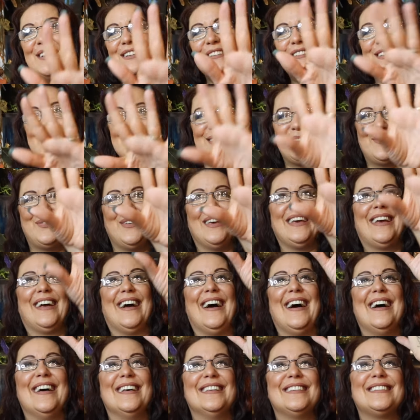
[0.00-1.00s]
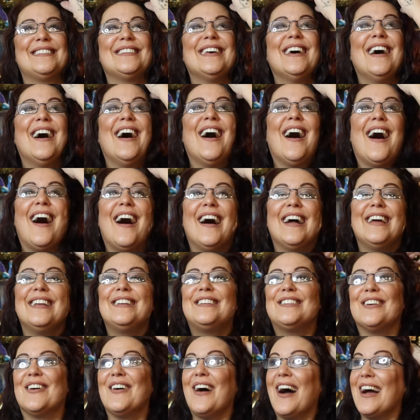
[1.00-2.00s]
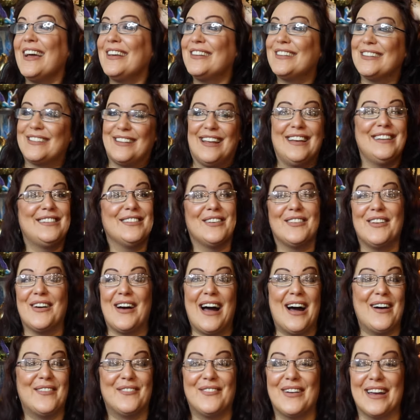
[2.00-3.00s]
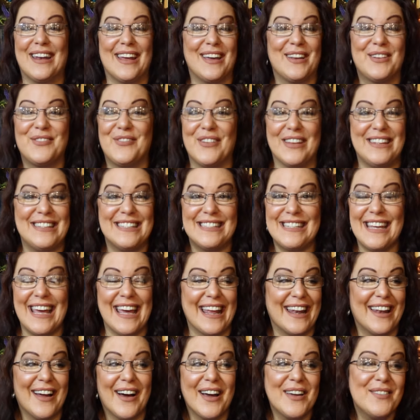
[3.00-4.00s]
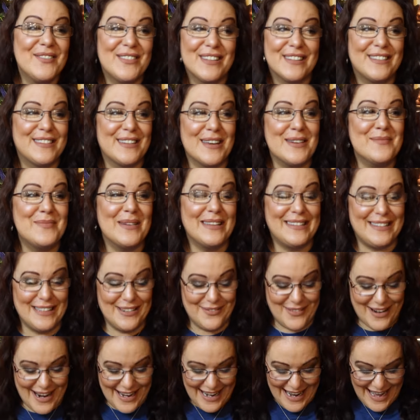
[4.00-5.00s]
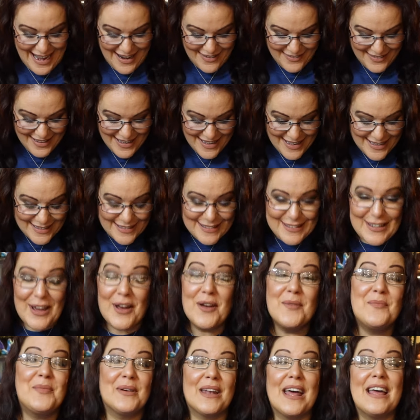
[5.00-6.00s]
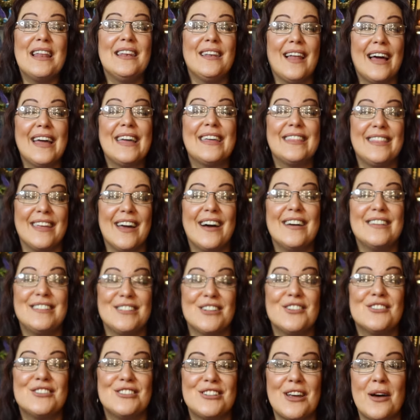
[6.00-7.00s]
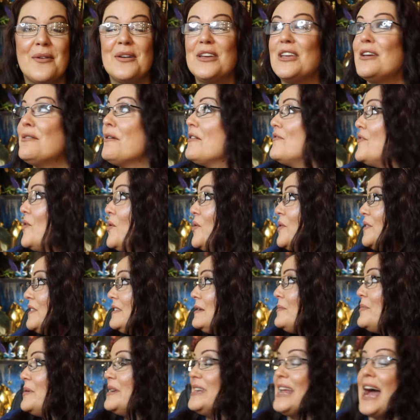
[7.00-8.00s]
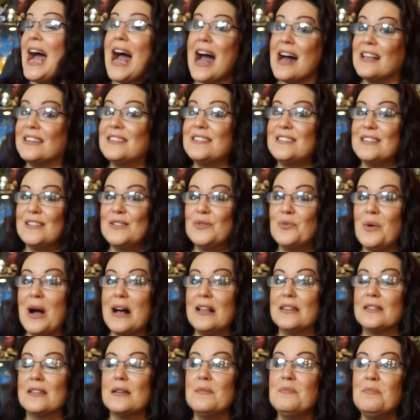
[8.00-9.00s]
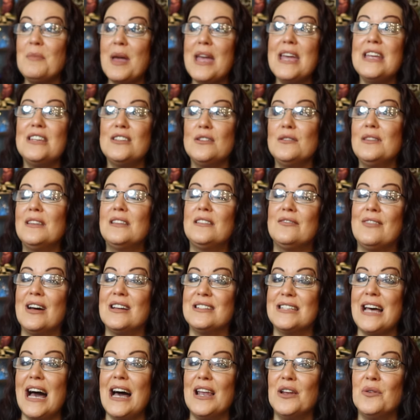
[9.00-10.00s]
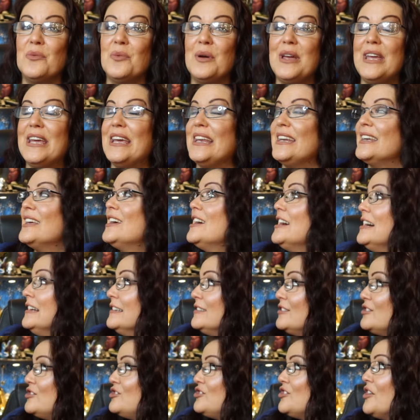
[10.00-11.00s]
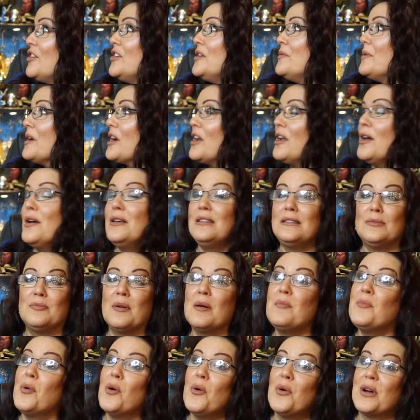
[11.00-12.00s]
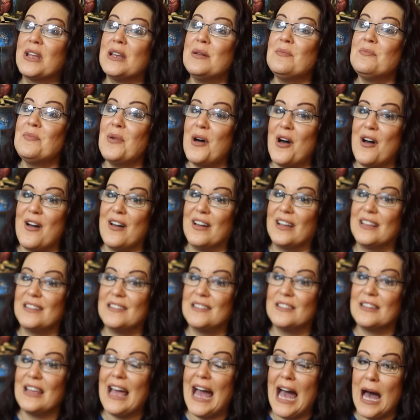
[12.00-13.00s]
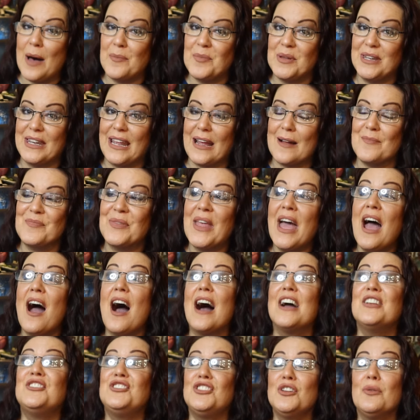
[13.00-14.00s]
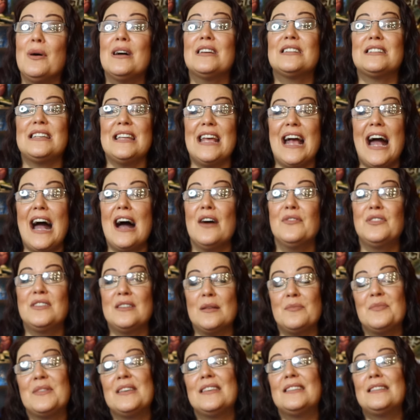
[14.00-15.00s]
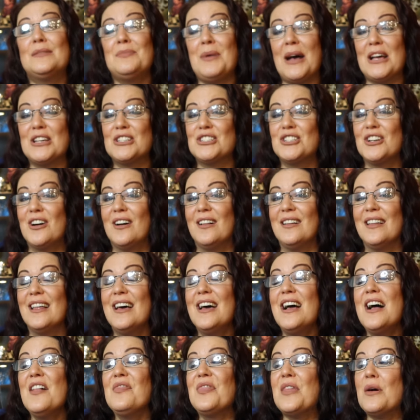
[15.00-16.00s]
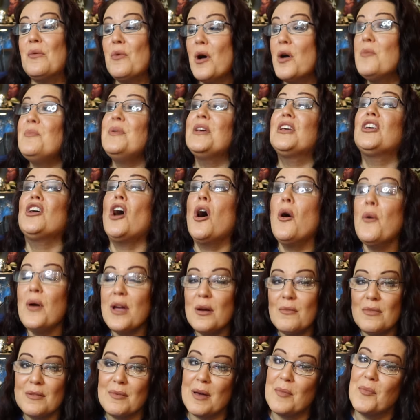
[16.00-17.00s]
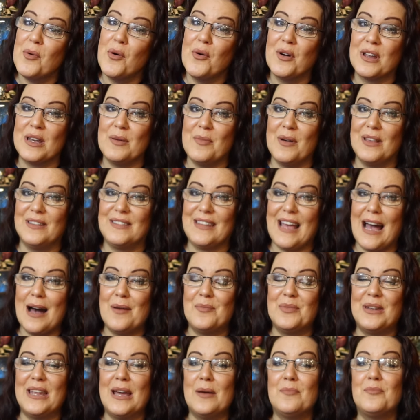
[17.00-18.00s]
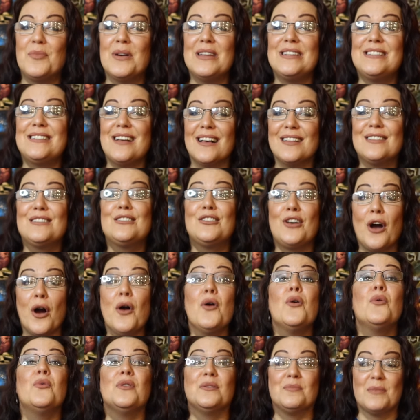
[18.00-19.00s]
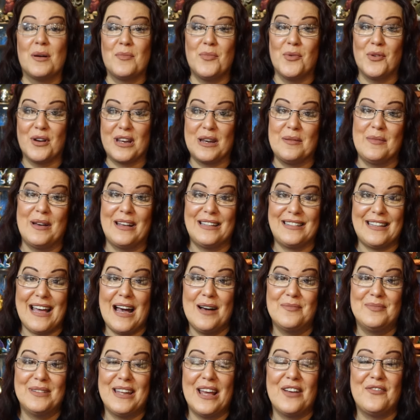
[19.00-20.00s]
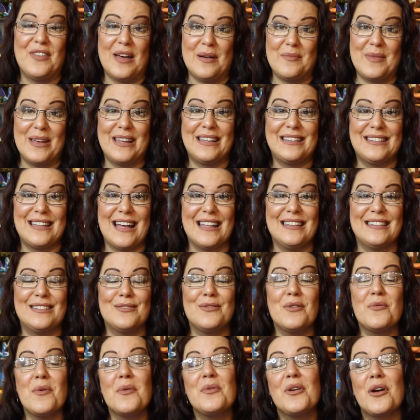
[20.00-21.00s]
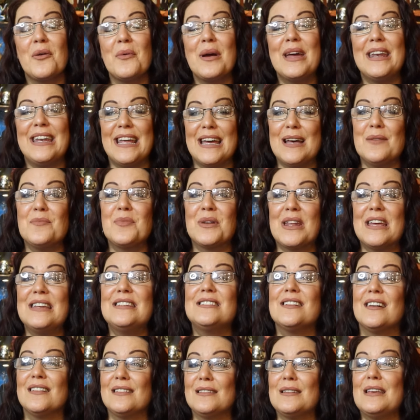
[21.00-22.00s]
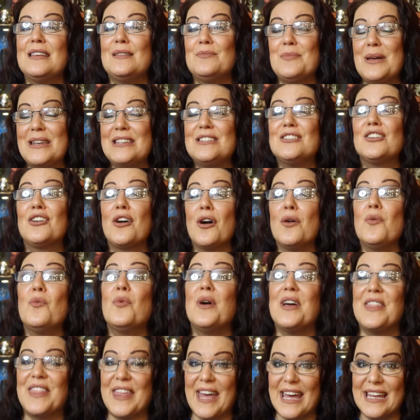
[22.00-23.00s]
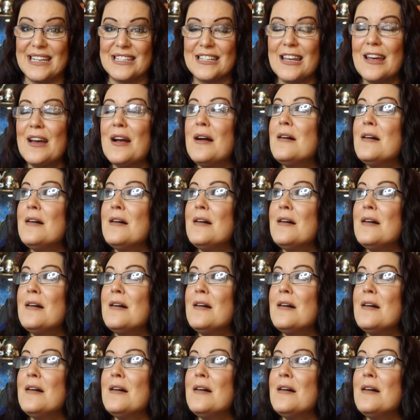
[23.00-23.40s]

Just because I don't know how, when I'd fit it in. I'm just so busy right now. So, but I like the idea of showing you. I've also been asked as well, so I may do this around Halloween, to show you a close-up of my Borgin and Burks cabinet. I do actually have something special that won't be going with my Borgin and Burks cabinet, but does go with my Borgin and Burks cabinet, if that makes sense. So it won't go in it, but it's meant to go with it.